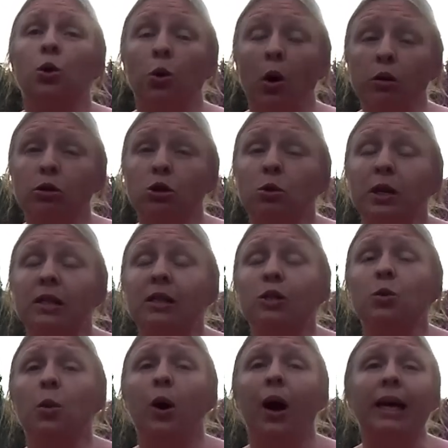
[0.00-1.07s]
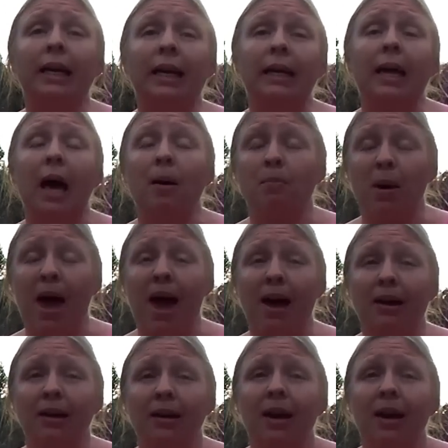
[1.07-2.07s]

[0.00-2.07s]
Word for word: Groceries is where I can cut back.